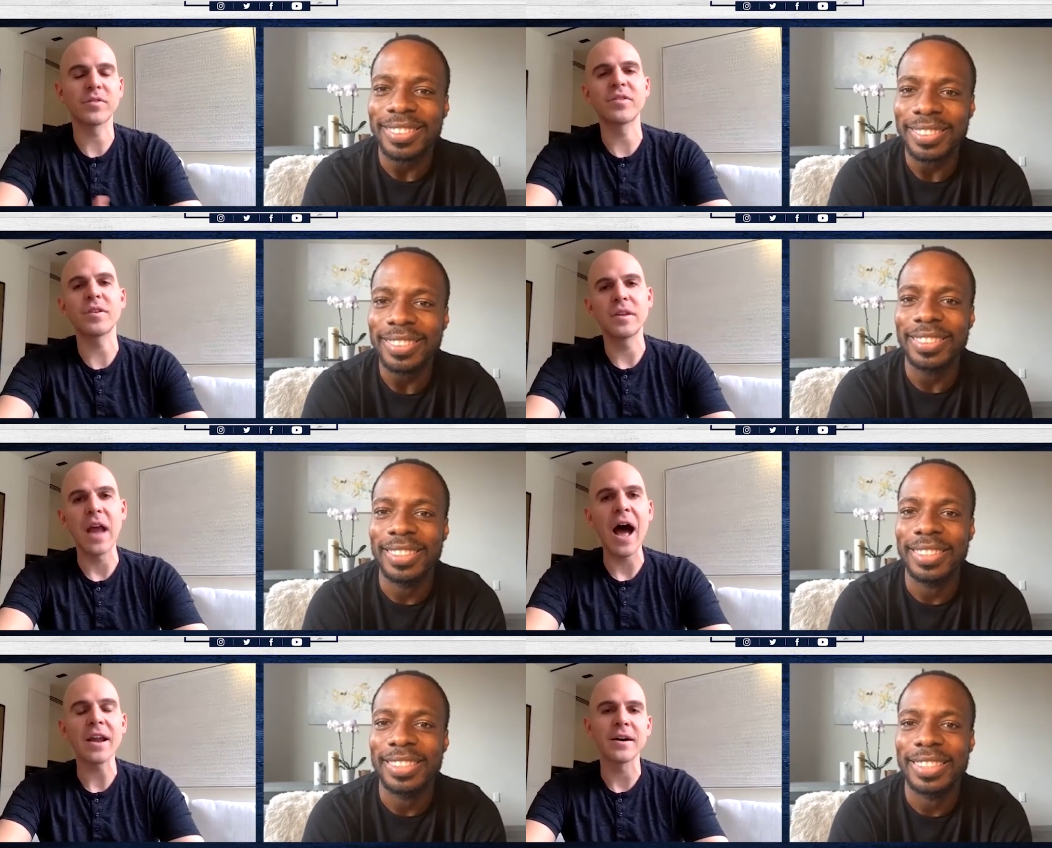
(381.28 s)

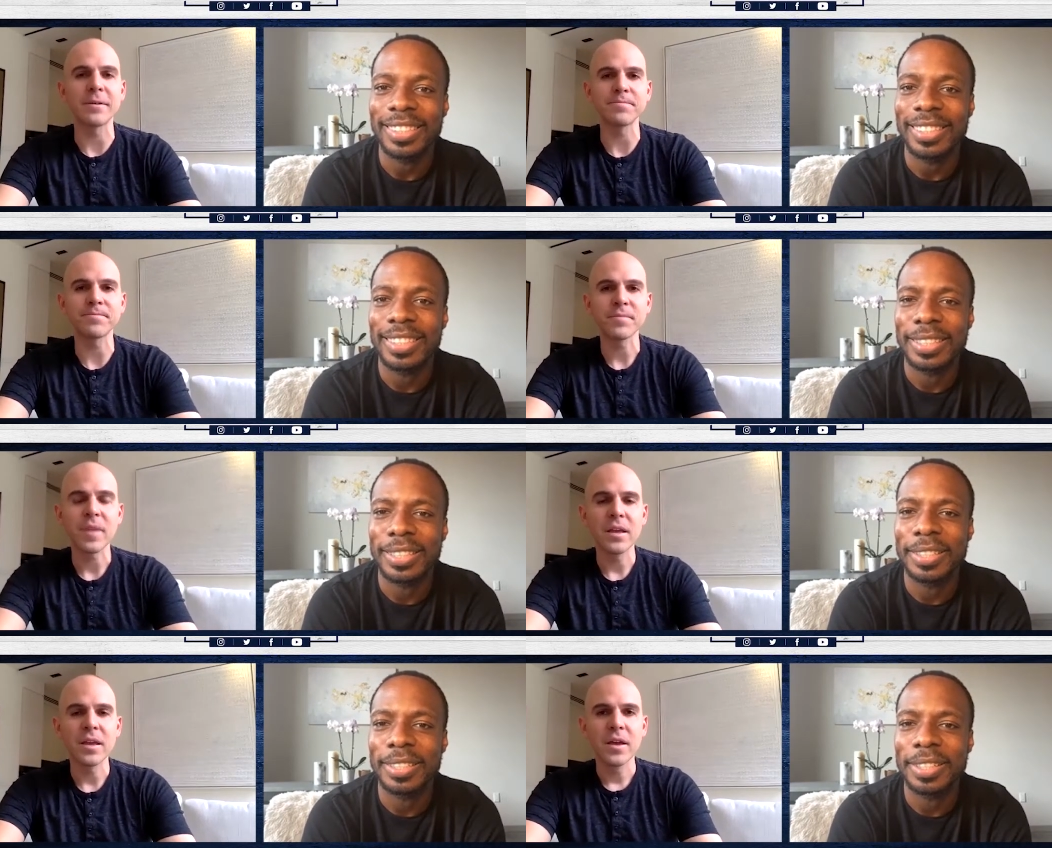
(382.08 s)
Speaker 1: not um
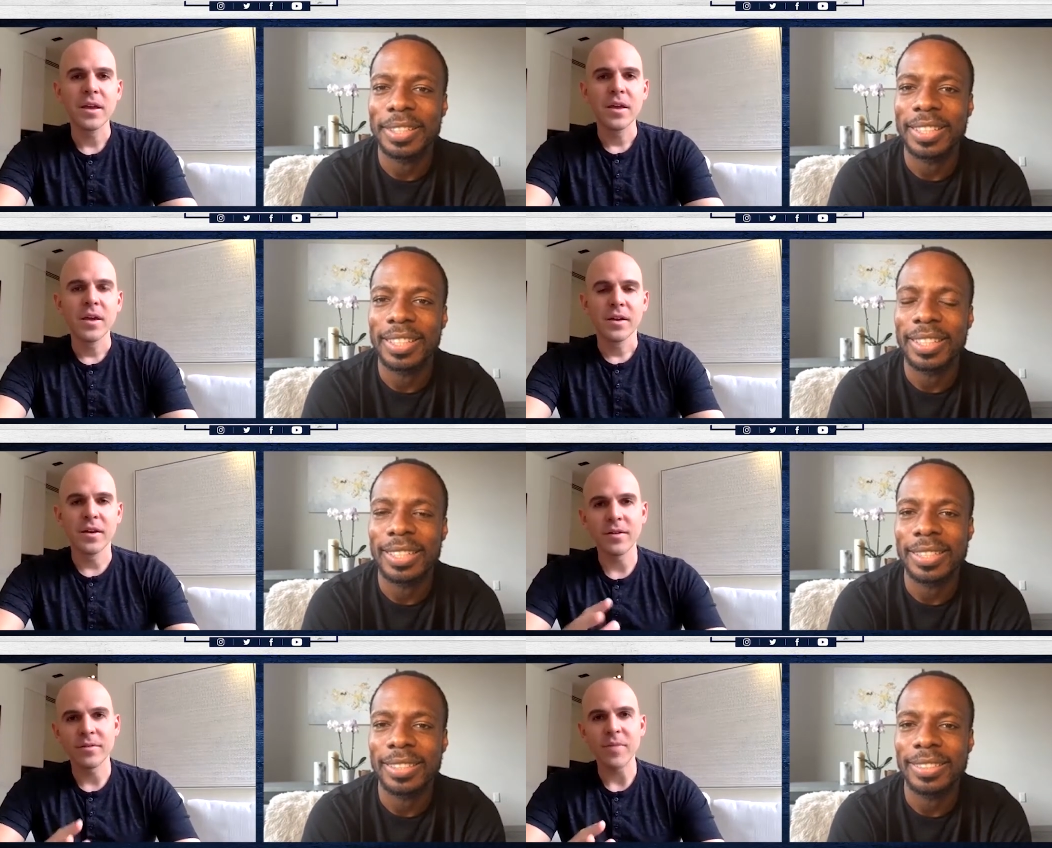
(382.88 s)

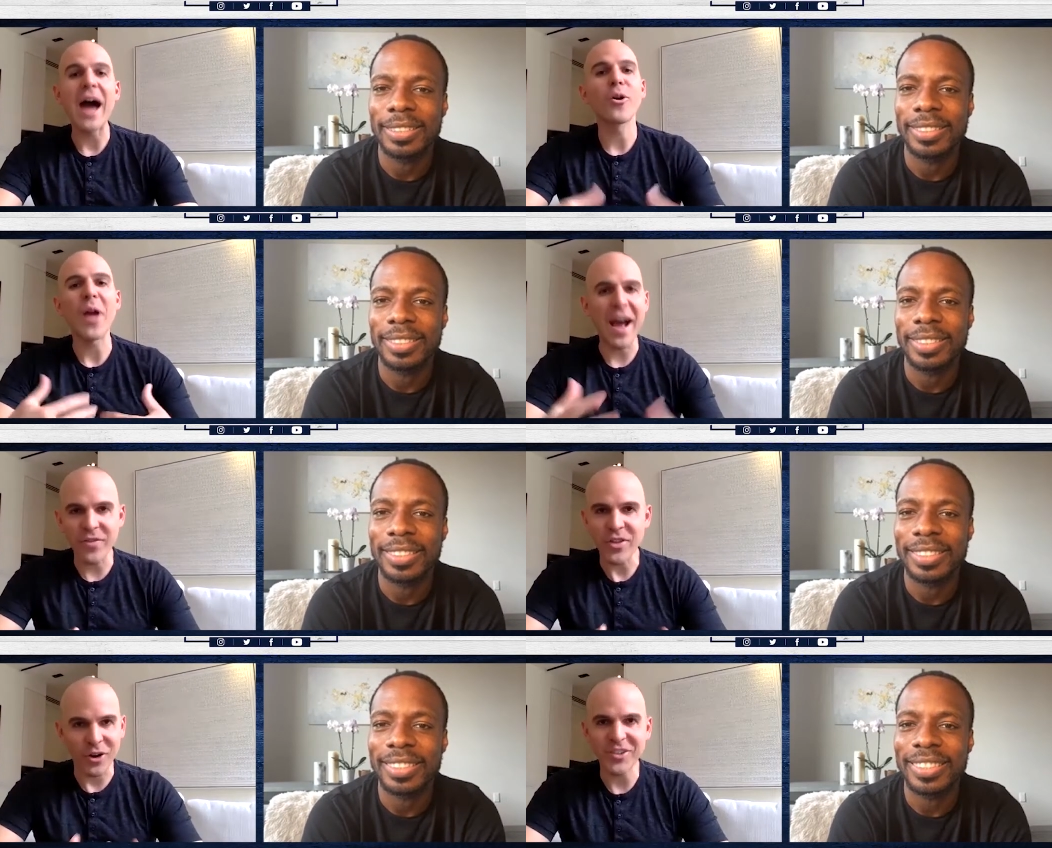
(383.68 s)
I don't
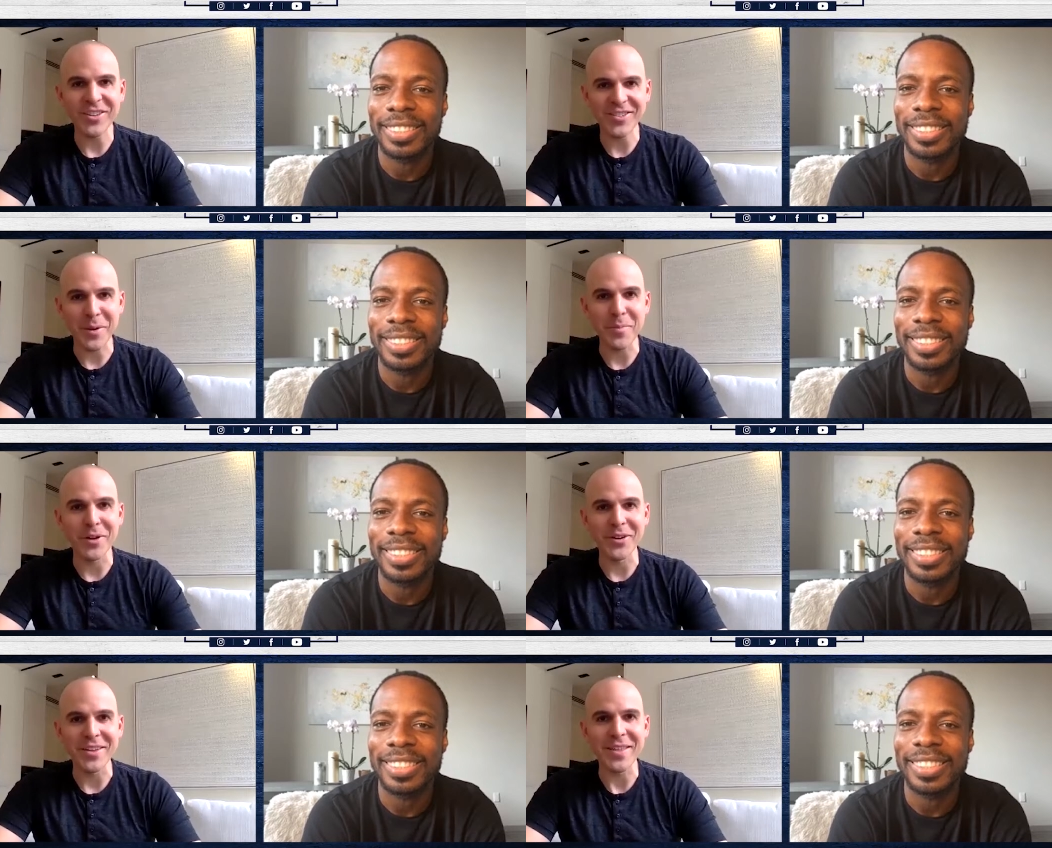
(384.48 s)
have the artistic
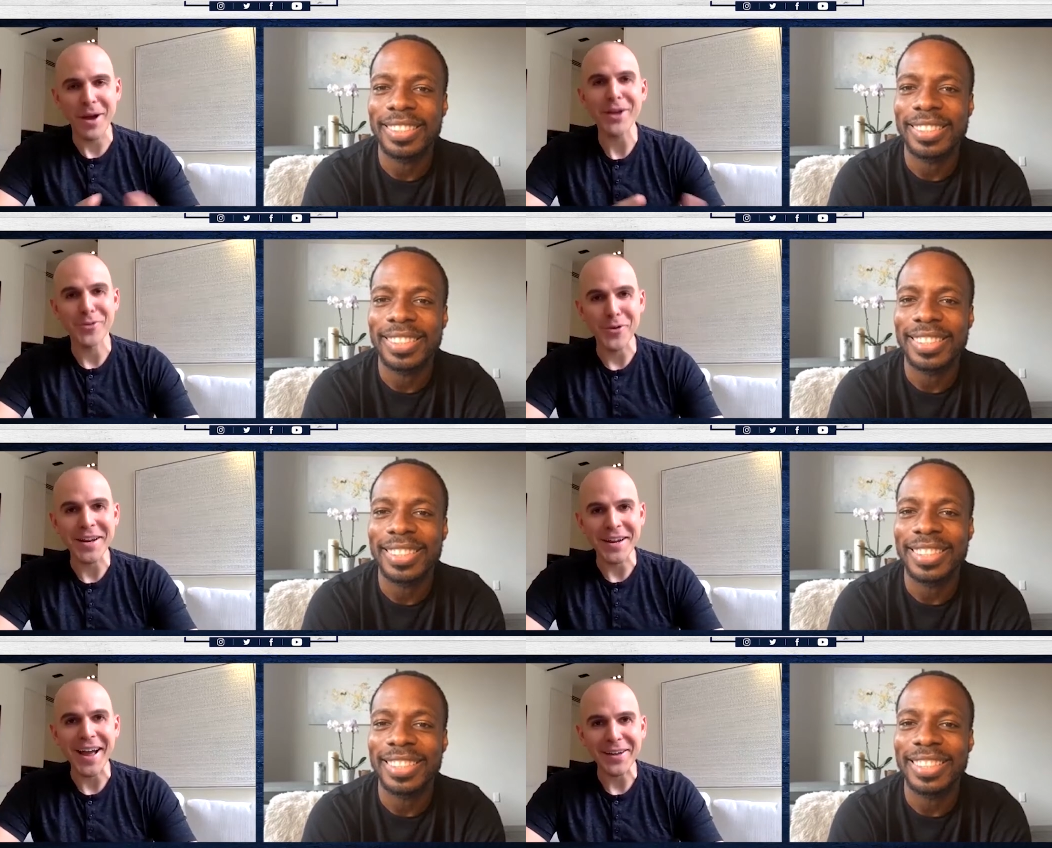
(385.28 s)
ability that Michael
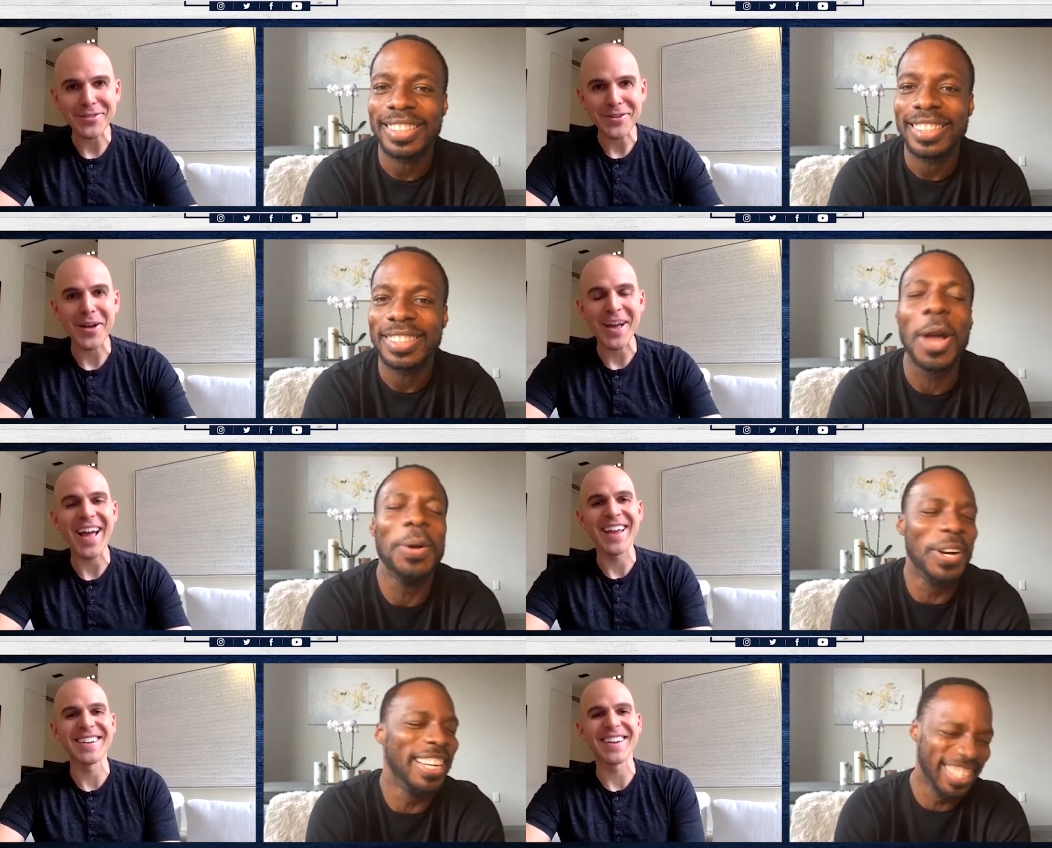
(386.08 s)
Grady has. Okay,
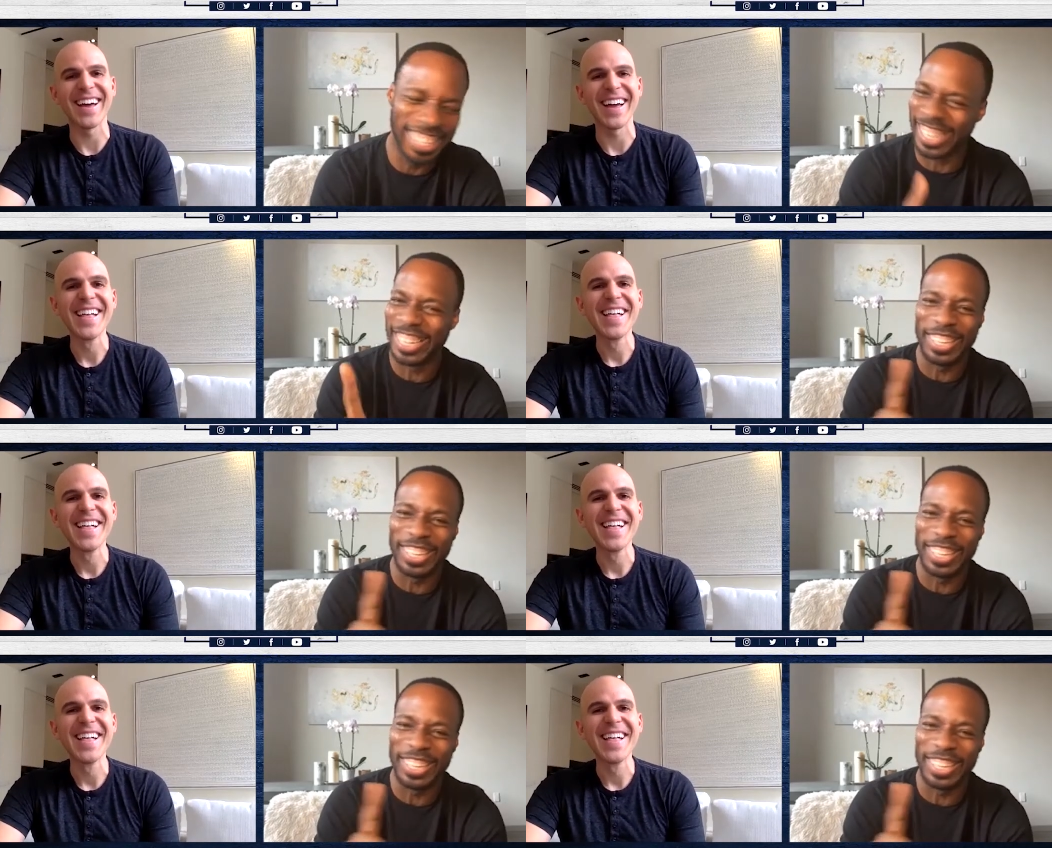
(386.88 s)
and uh,